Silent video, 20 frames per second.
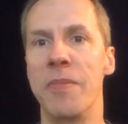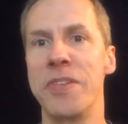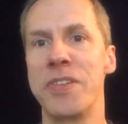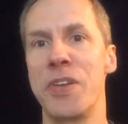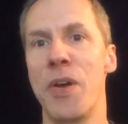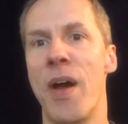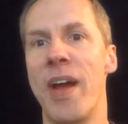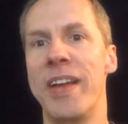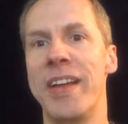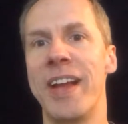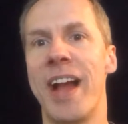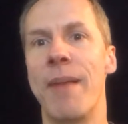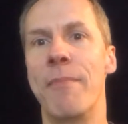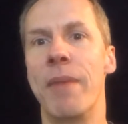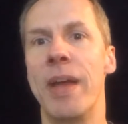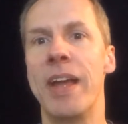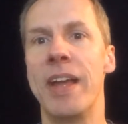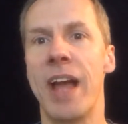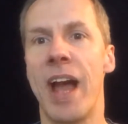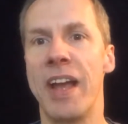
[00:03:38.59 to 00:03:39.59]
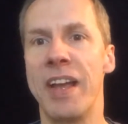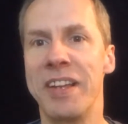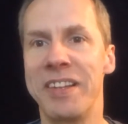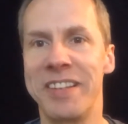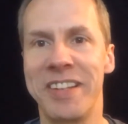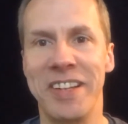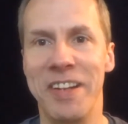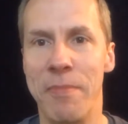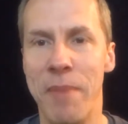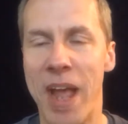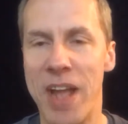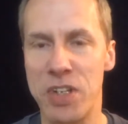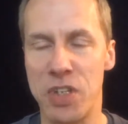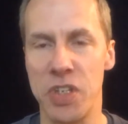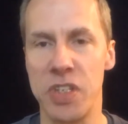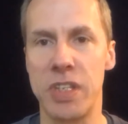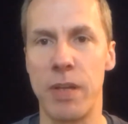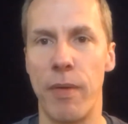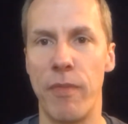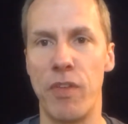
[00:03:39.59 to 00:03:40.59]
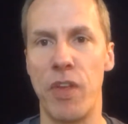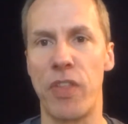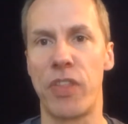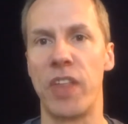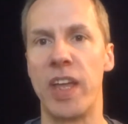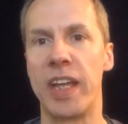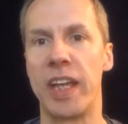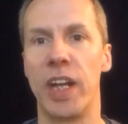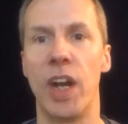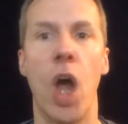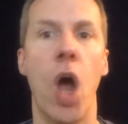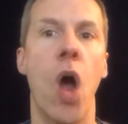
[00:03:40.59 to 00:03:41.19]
So I can imagine some of you thinking,